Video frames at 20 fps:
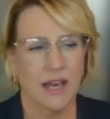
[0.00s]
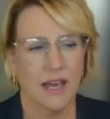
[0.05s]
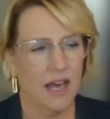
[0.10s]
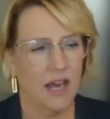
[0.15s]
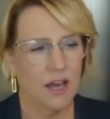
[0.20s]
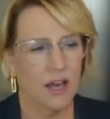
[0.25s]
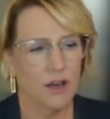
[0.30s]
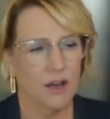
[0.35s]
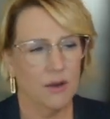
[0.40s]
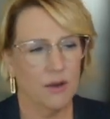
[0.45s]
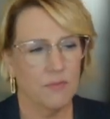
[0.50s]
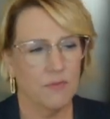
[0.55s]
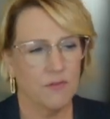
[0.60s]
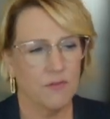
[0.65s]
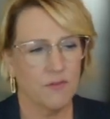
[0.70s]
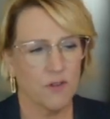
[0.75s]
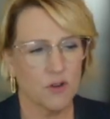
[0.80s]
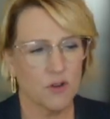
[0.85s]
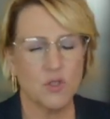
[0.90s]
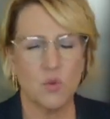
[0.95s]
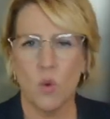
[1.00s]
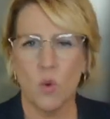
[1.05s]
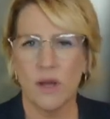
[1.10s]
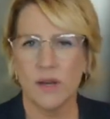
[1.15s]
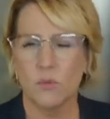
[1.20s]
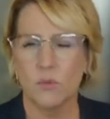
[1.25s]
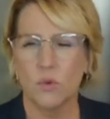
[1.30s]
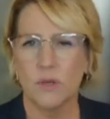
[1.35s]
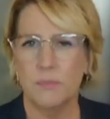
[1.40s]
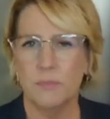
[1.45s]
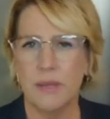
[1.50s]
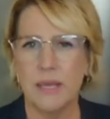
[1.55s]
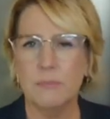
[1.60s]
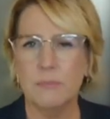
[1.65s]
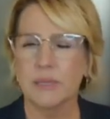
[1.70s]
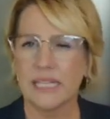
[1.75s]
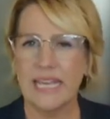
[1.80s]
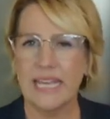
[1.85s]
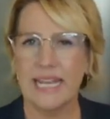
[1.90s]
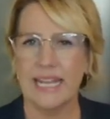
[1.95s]
Uh, first one would be
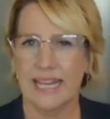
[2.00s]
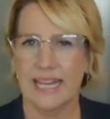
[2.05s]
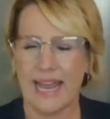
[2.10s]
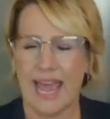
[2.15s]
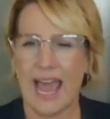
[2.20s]
bleeding.